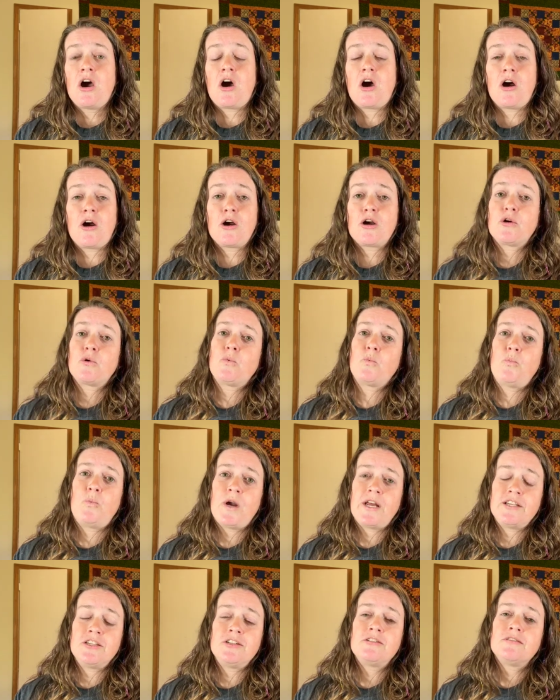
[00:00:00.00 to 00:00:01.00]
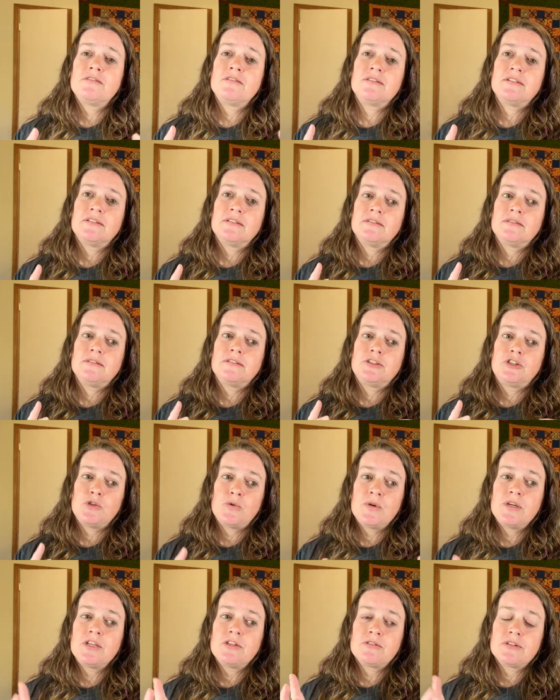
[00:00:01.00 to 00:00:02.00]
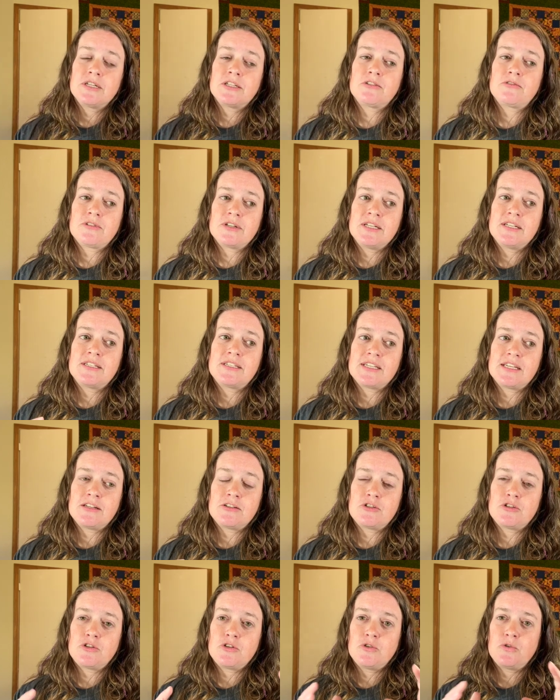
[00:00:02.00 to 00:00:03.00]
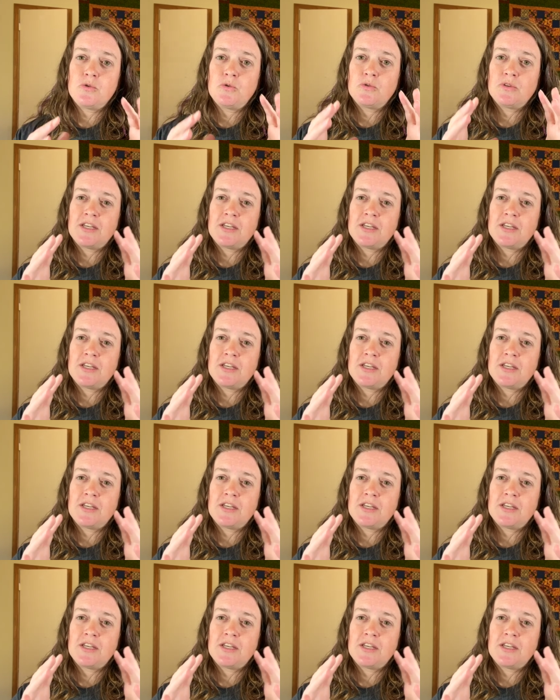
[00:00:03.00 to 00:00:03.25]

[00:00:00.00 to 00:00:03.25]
are when you're doing your increase into,